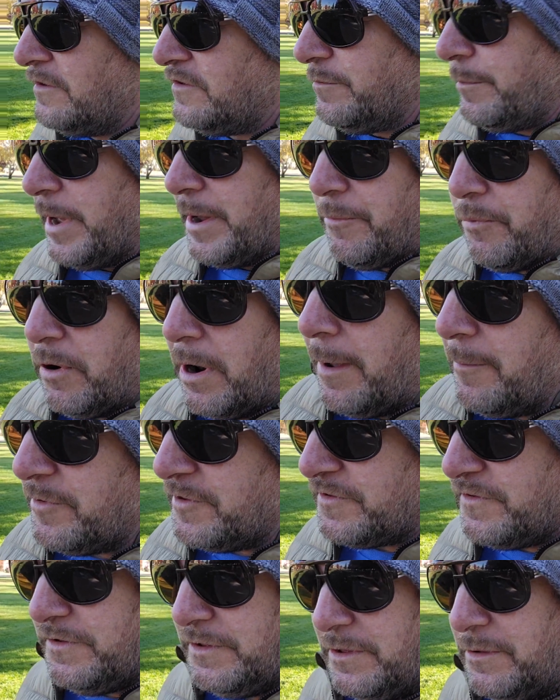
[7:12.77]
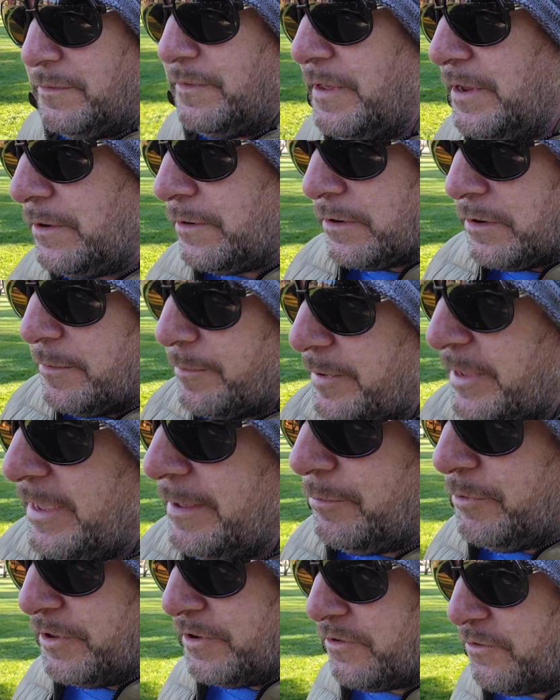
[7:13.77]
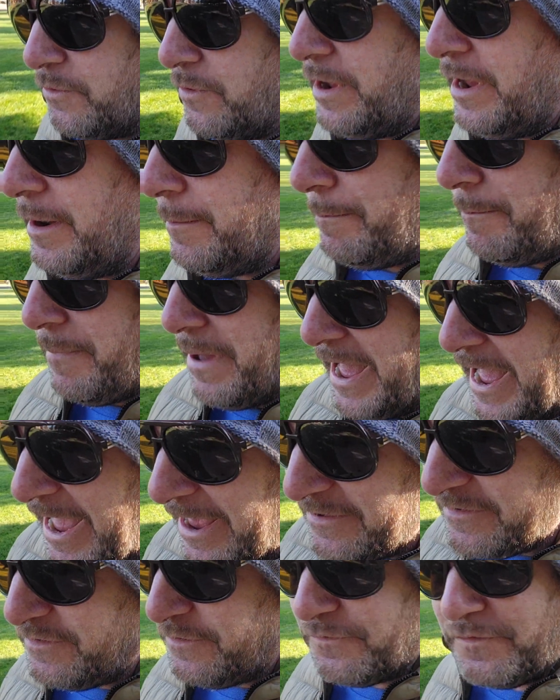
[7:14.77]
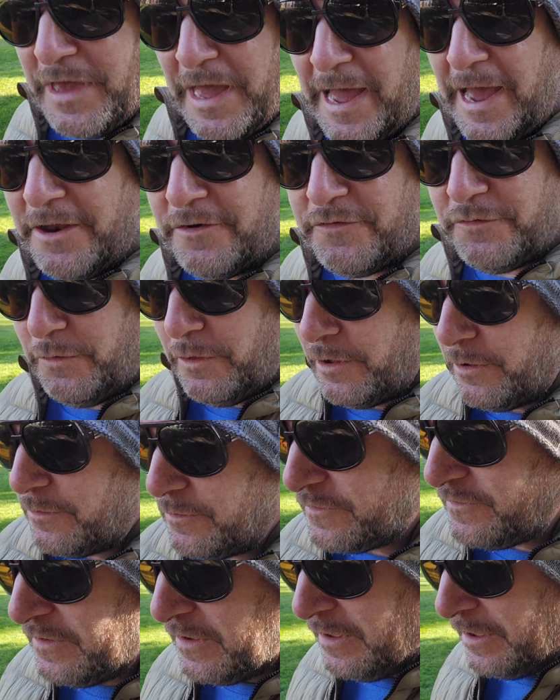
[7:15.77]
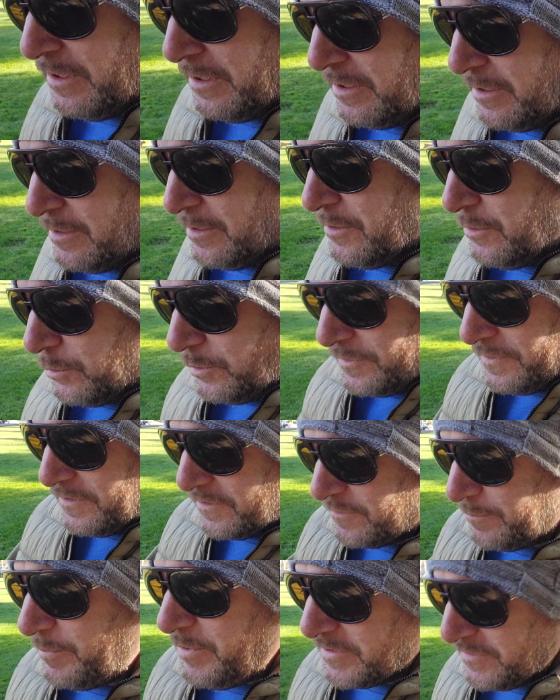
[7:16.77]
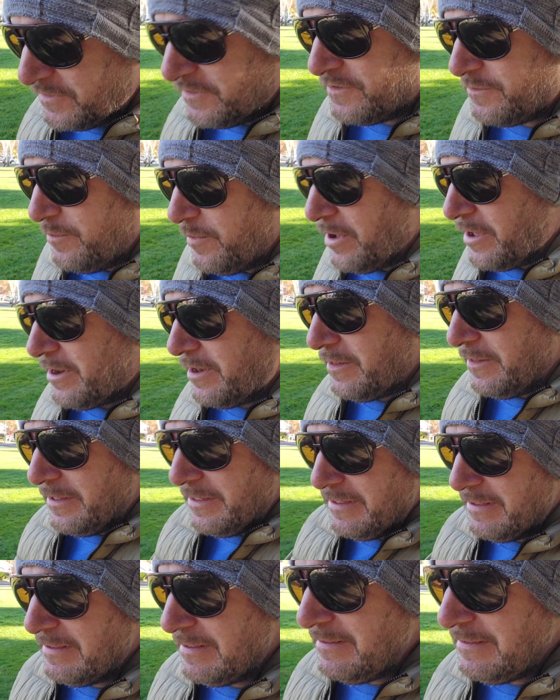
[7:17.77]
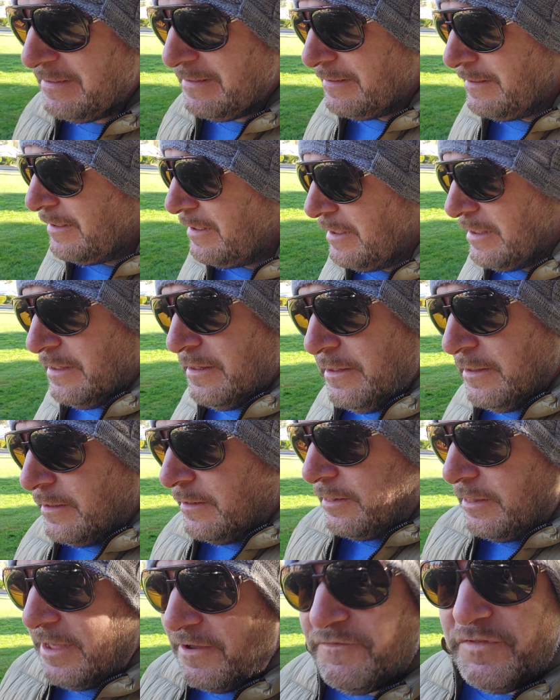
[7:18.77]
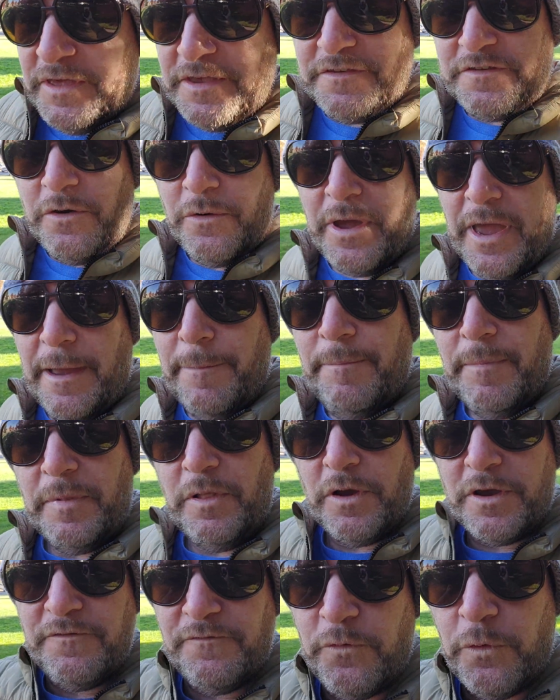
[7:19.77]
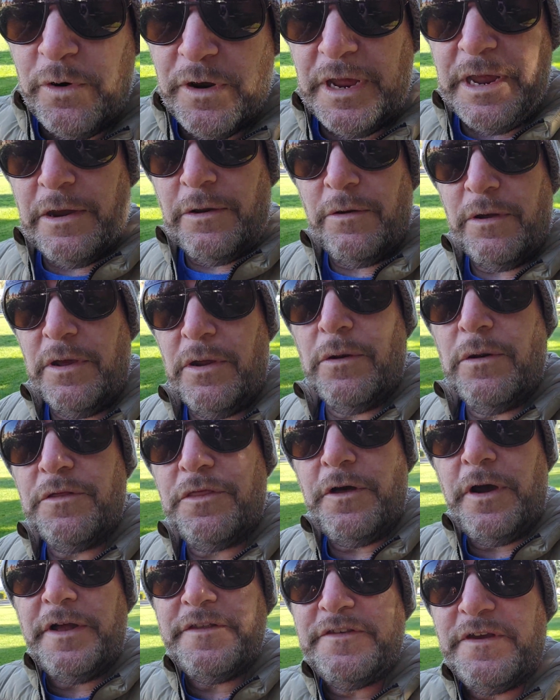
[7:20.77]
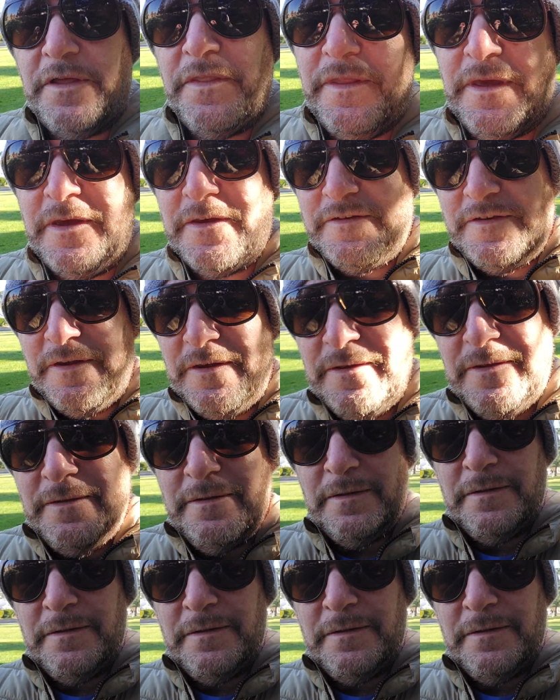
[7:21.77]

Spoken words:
to my promise to you that you're going to be able to create passive cash flows with this business model. Love this. Okay, looking forward to hearing your thoughts on this.